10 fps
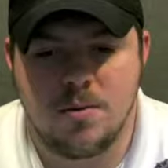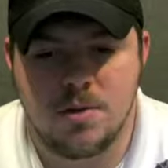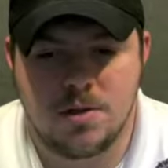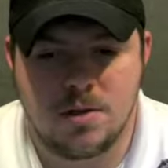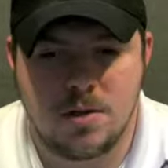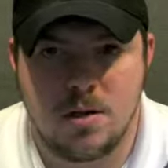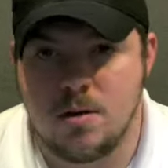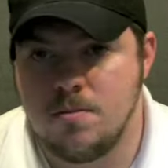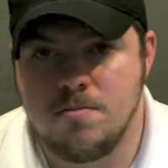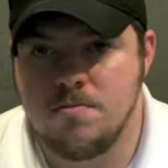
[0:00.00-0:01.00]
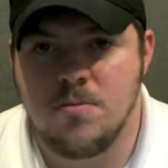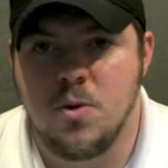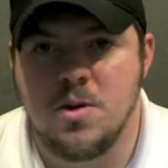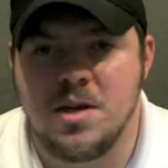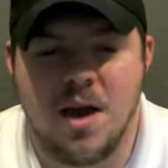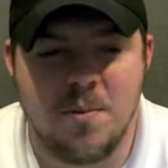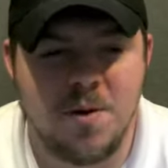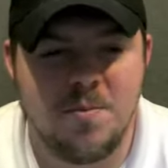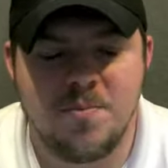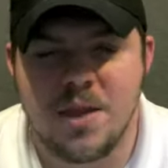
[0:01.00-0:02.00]
was uh, on
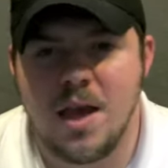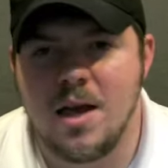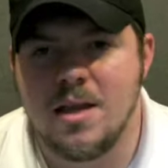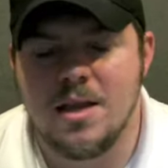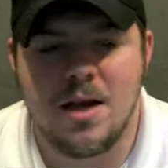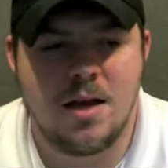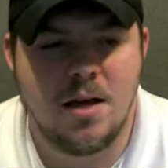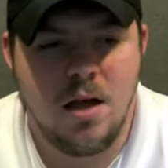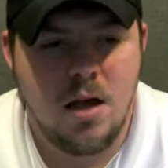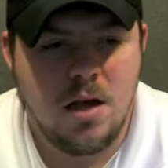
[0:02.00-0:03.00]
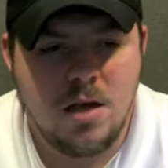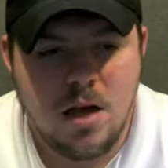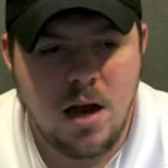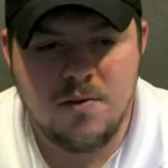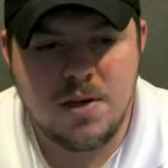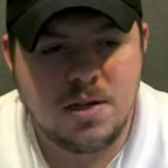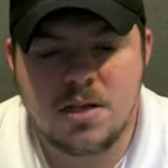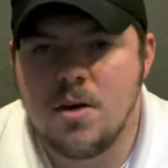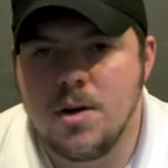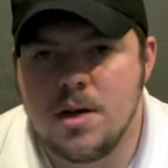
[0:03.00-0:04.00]
camera, and uh, everything's
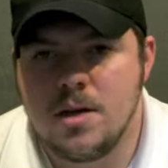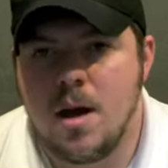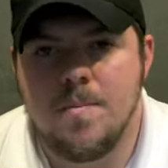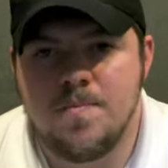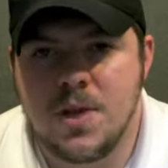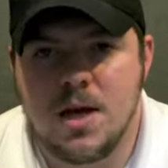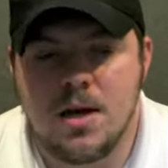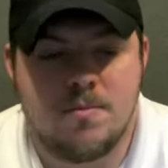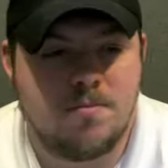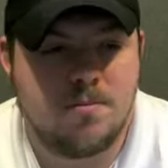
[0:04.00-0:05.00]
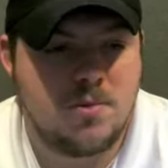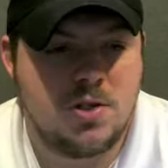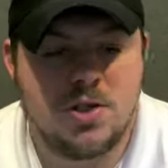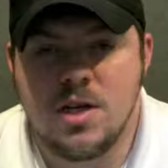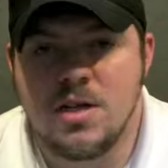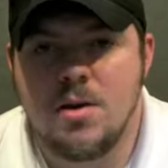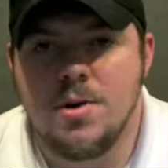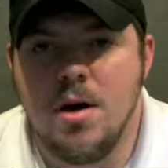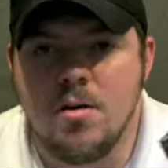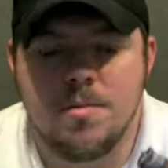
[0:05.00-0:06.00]
going uh, just as I
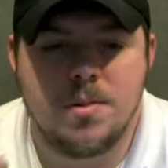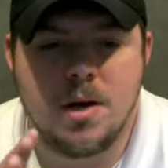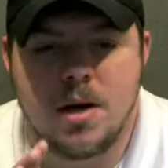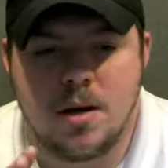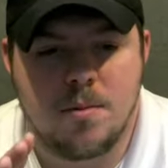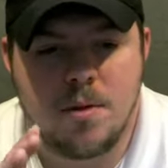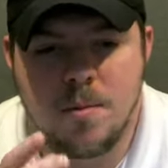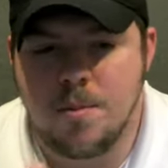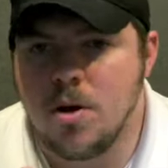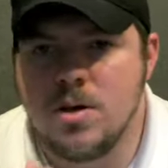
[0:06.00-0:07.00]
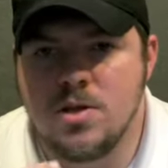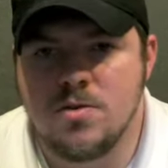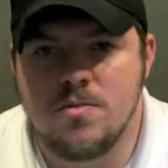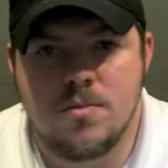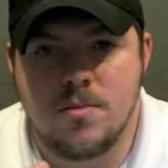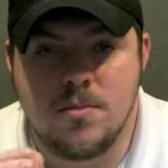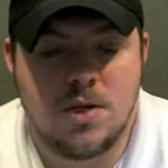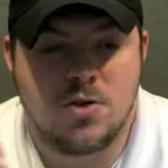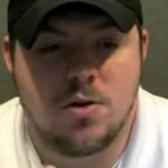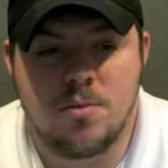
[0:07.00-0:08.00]
would hope. Uh, burn is
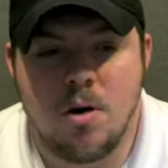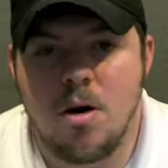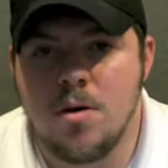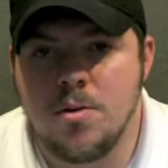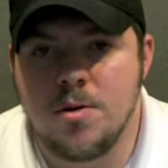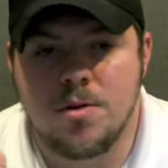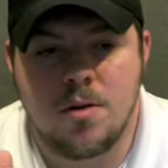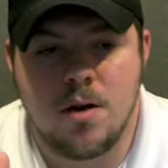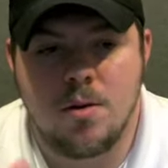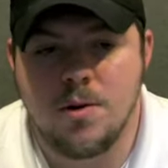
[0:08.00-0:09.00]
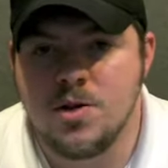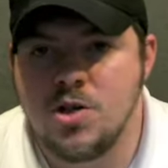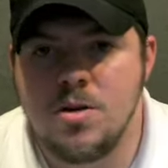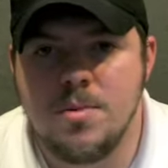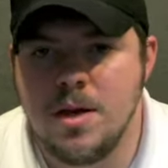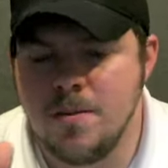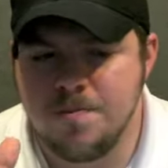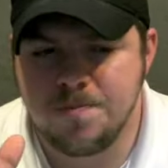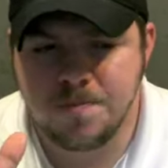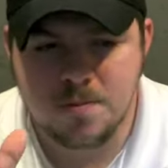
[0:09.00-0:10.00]
is on par with uh, where it should be.
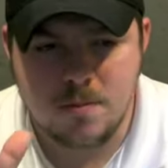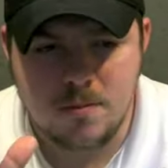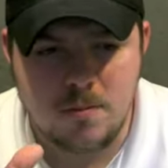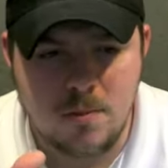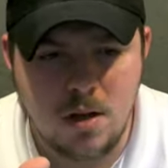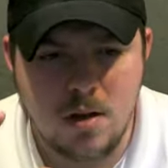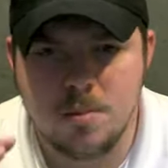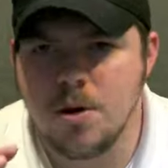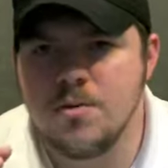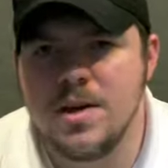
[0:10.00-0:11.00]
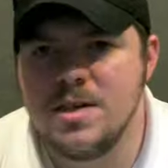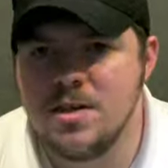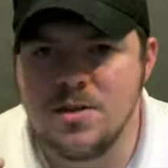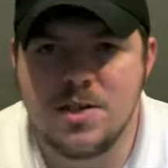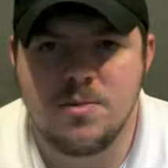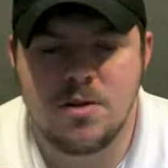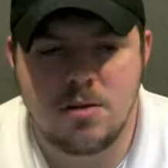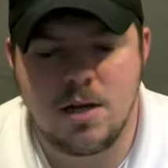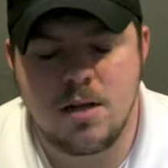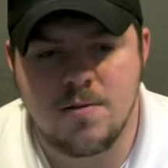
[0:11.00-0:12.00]
Burn rate still seems a
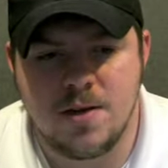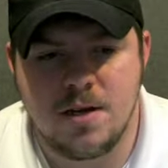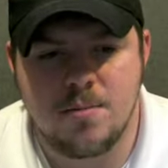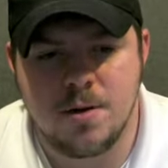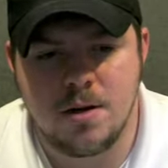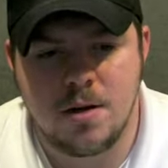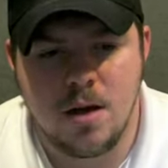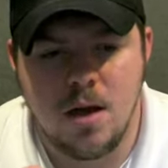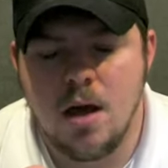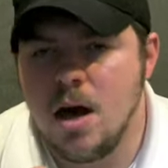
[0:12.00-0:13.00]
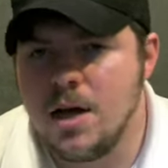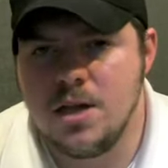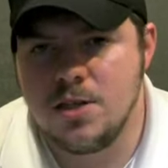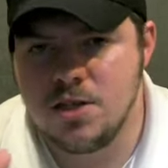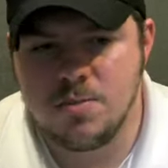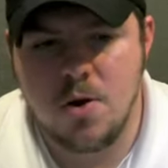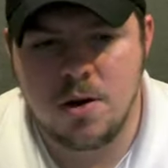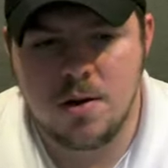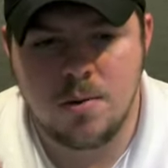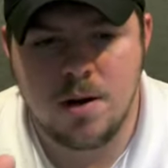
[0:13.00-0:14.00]
little elevated, but it's
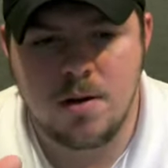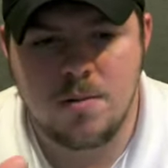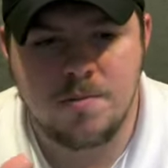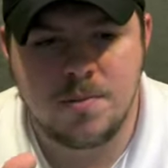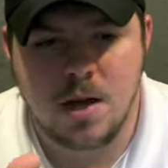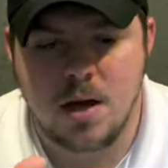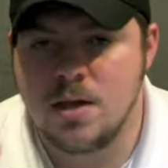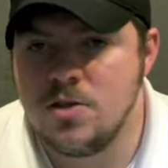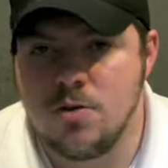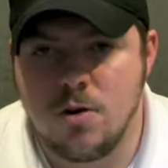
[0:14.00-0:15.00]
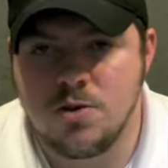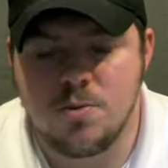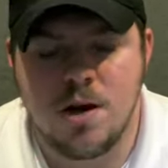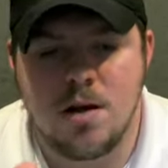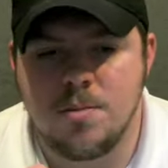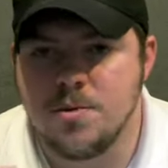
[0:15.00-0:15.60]
smoking well, uh, draws well,